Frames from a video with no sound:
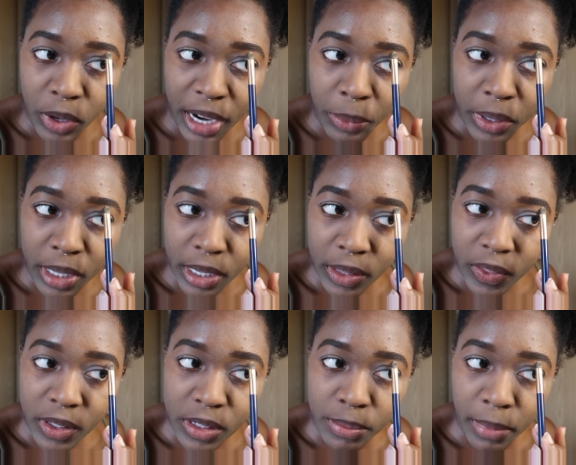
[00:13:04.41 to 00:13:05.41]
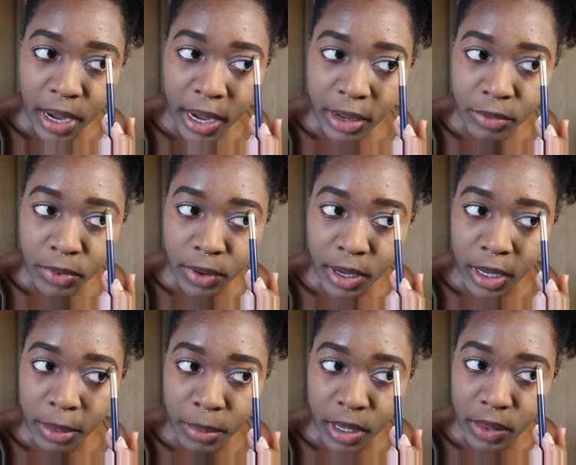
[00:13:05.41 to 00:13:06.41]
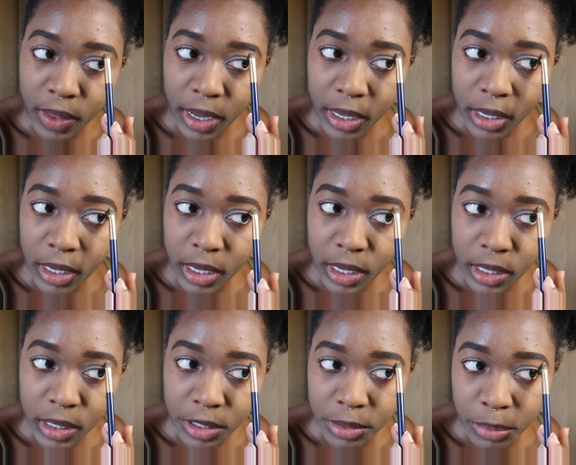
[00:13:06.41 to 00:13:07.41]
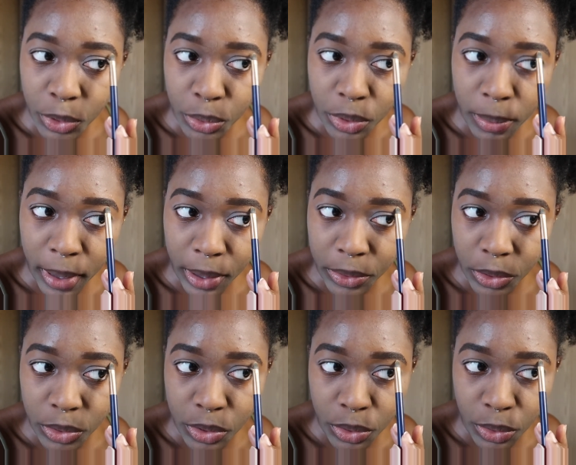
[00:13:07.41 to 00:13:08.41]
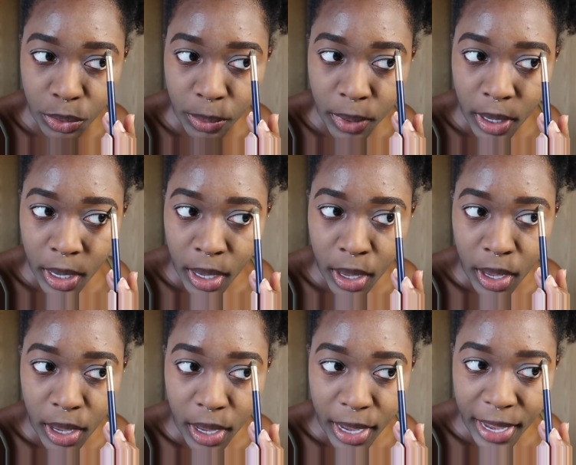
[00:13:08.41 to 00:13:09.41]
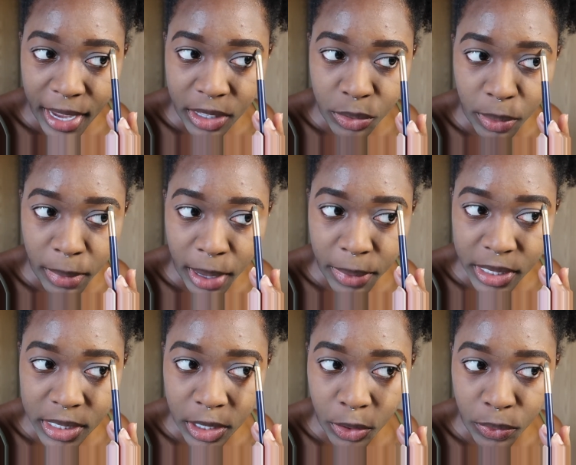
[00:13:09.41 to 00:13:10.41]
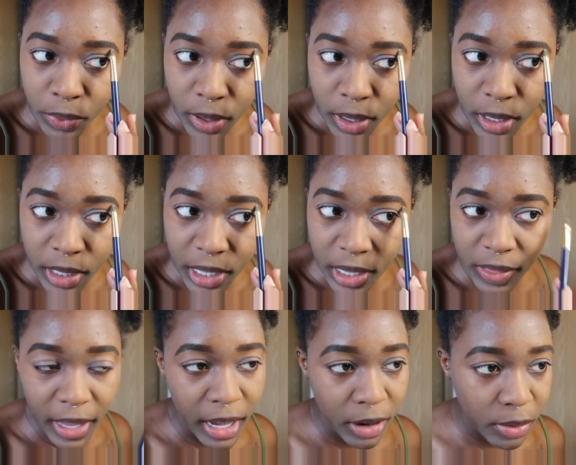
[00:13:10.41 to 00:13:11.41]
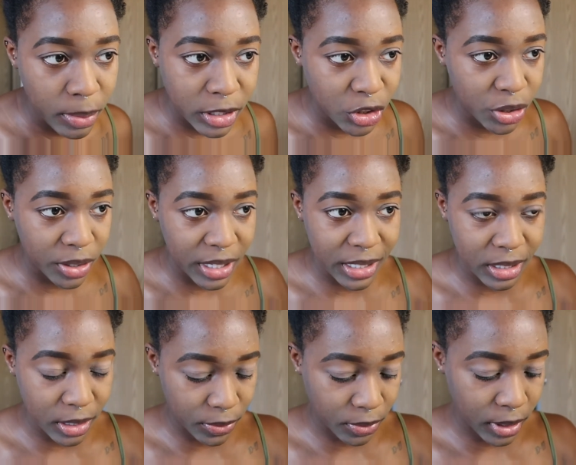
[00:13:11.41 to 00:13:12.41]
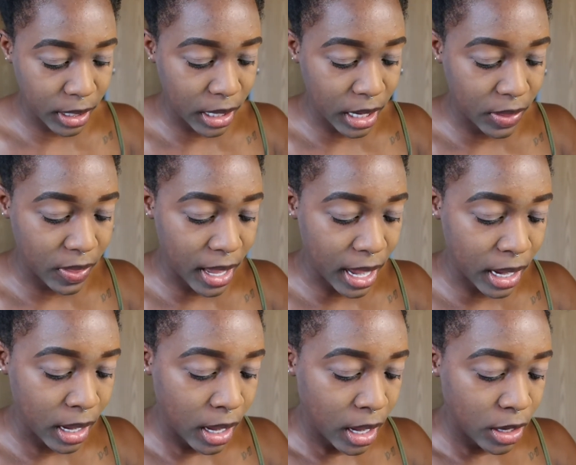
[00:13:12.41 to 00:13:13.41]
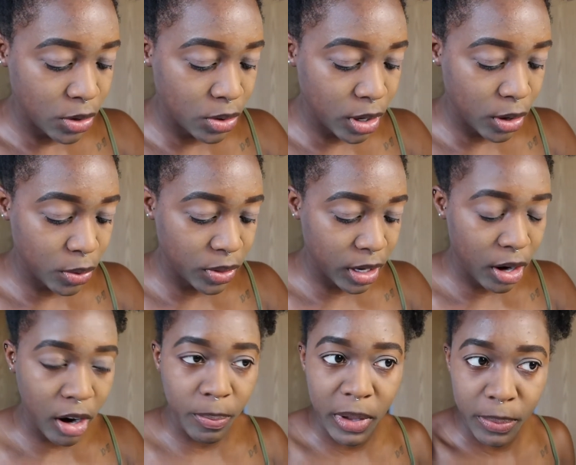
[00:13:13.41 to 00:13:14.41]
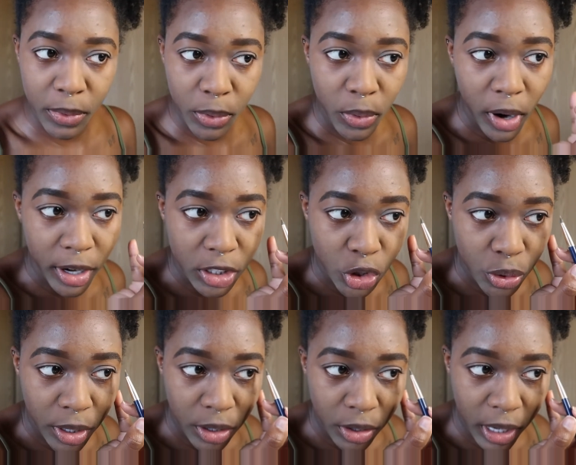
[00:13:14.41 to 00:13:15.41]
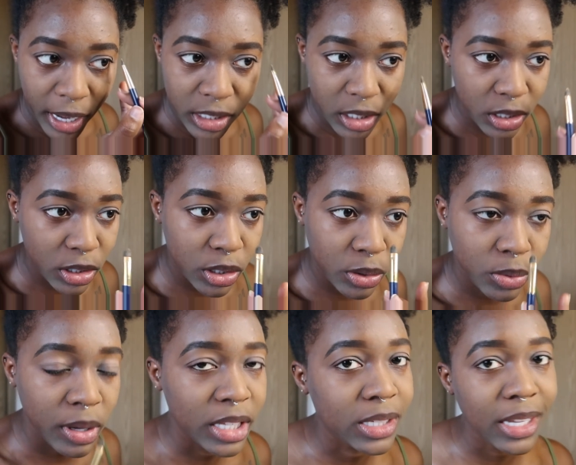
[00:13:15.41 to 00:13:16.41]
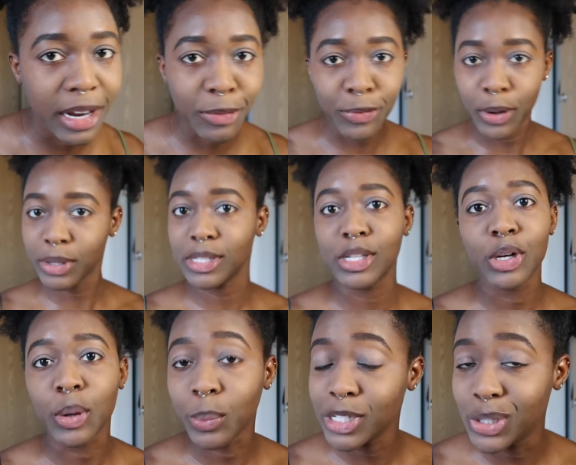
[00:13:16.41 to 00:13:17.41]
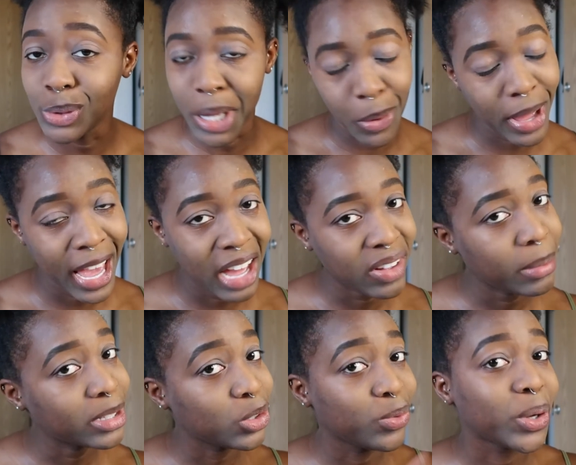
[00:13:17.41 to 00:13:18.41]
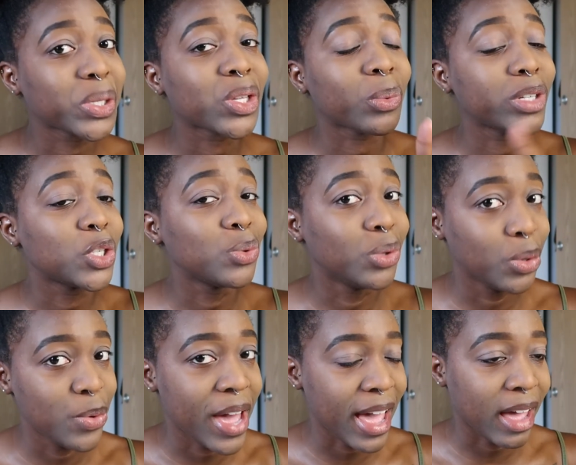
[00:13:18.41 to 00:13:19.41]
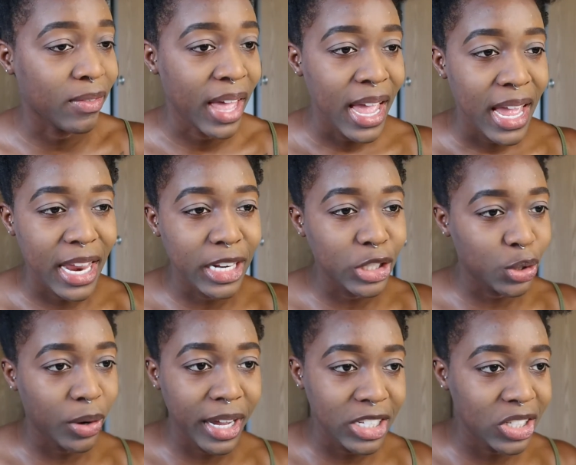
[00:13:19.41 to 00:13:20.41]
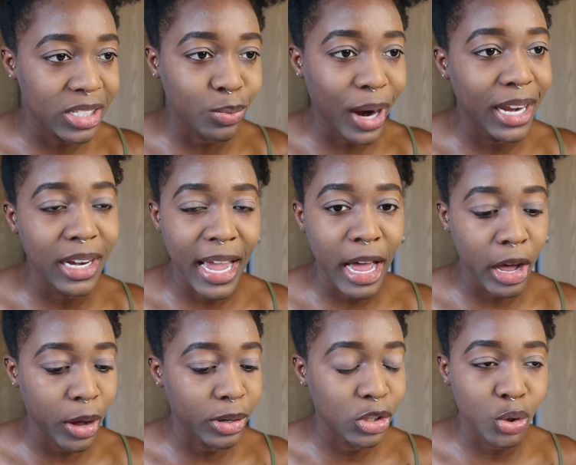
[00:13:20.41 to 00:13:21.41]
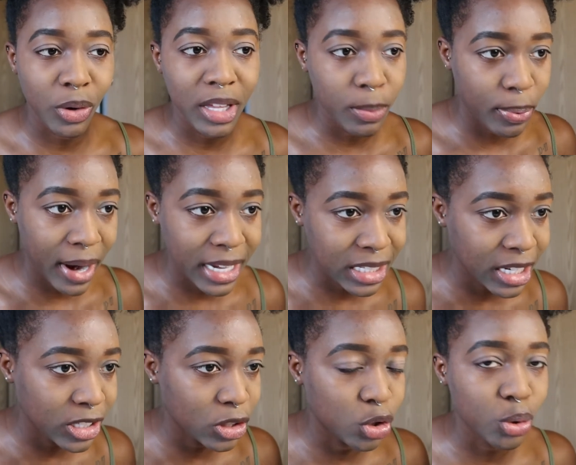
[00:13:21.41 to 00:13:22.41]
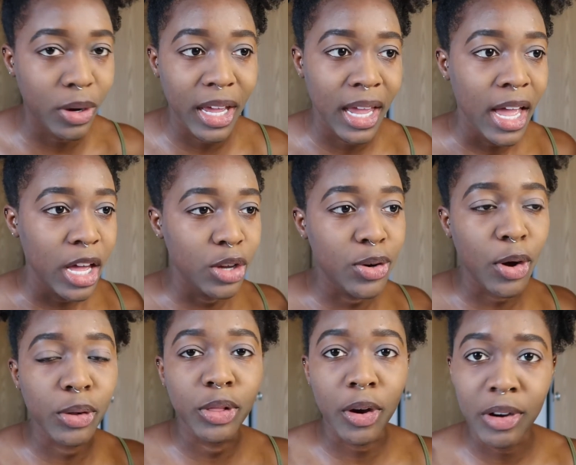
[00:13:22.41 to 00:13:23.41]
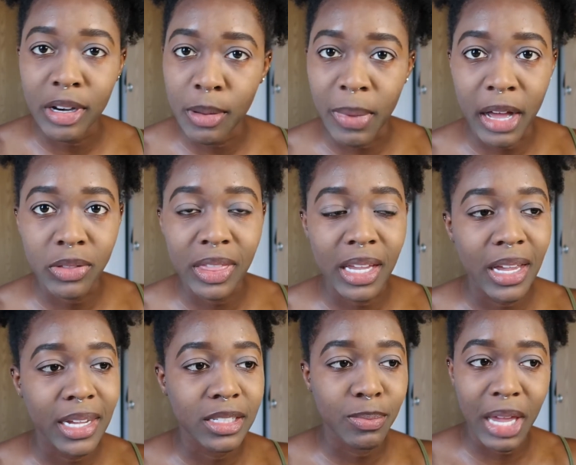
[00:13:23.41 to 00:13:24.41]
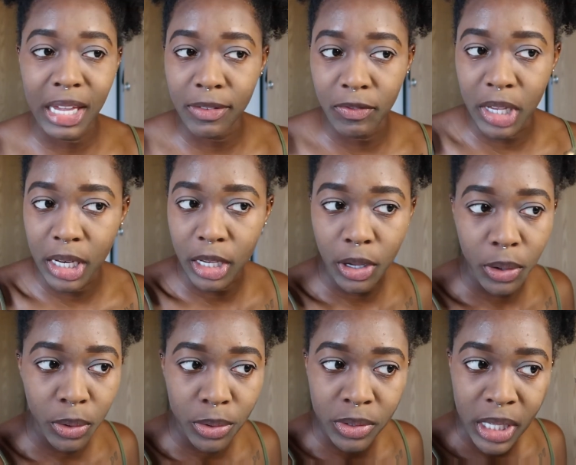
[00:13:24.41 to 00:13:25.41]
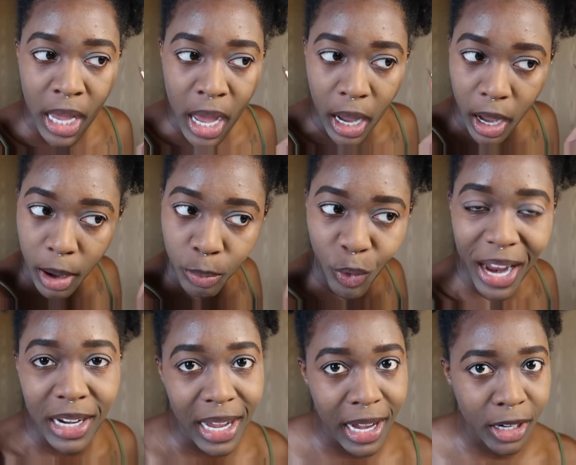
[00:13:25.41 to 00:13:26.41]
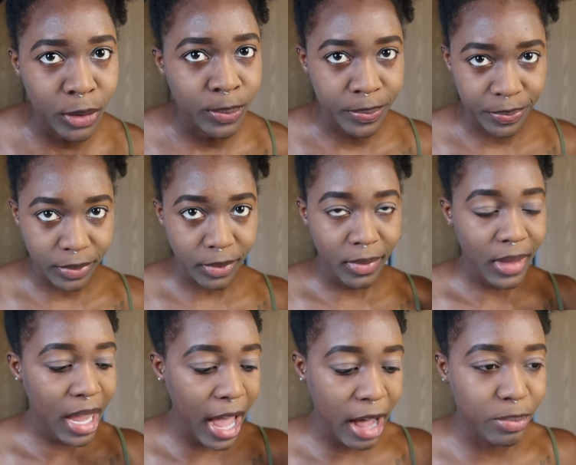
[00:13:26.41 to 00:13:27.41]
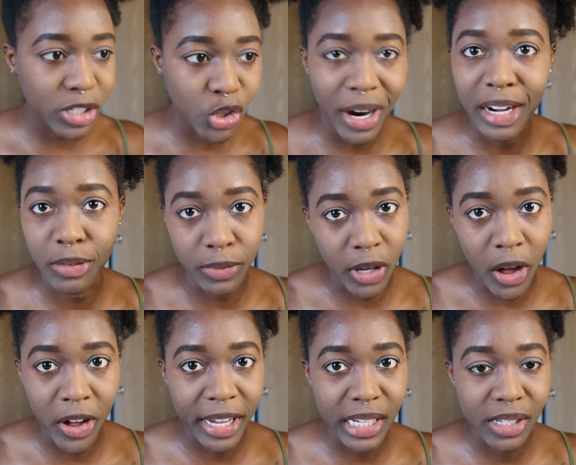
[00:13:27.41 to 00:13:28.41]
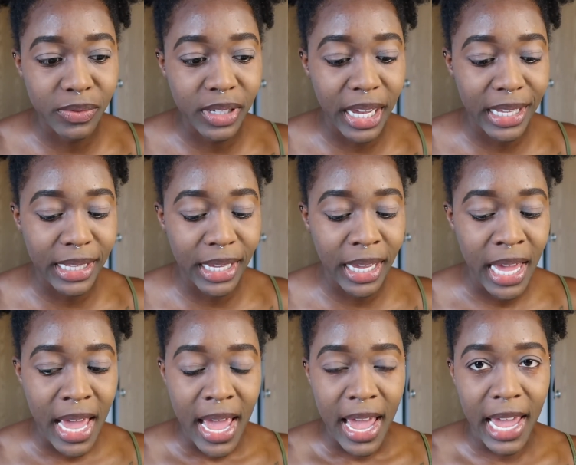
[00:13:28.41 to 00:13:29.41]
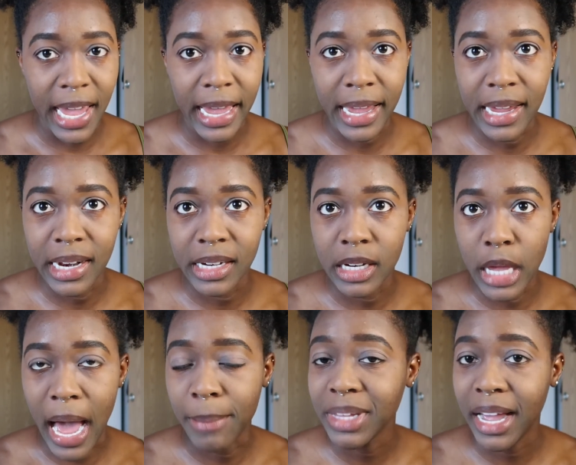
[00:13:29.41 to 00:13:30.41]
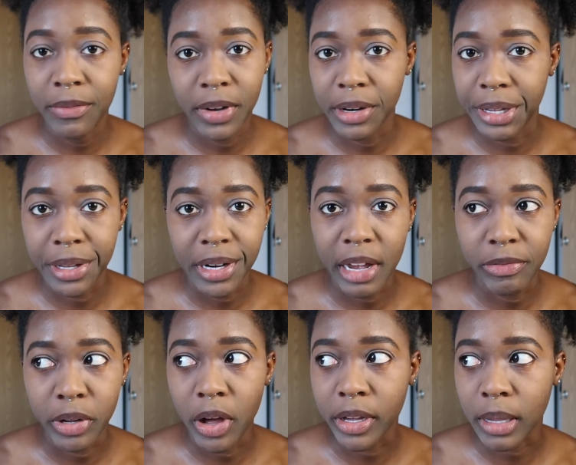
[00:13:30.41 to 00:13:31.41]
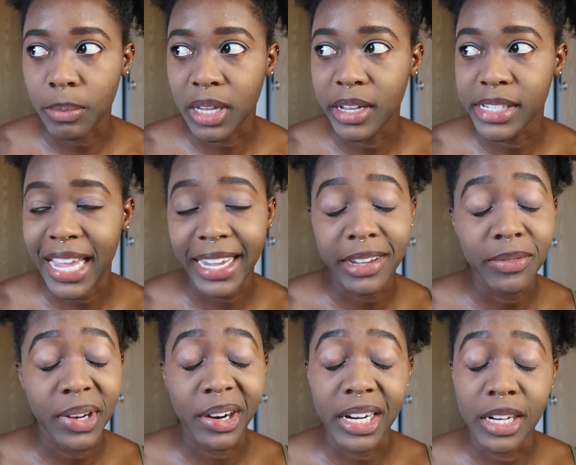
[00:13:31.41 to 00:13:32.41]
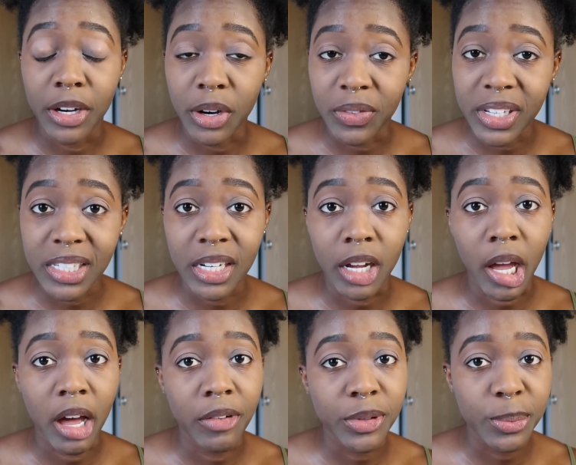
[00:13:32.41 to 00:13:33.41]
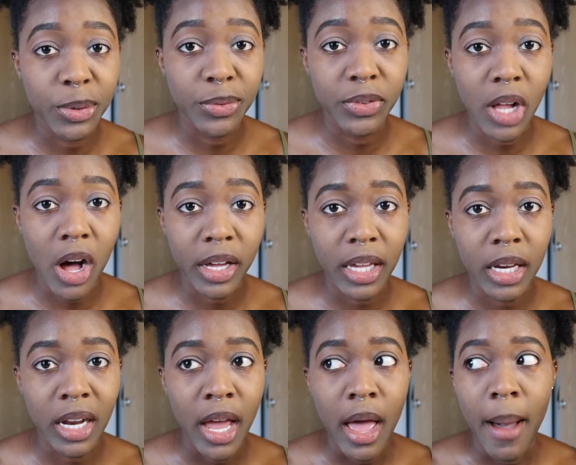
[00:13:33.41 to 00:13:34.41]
When I would get in this mind frame and like get in this mood about YouTube, I had to remind myself again that everyone's journey is different and that you know there are people who are enjoying your content so instead of focusing on what you don't have how about you focus on what you do have and enjoy just right now enjoy the process enjoy you know learning about things making videos um, right now I've been trying to vlog as of lately and I'm not very good at vlogging because I get very nervous and uncomfortable vlogging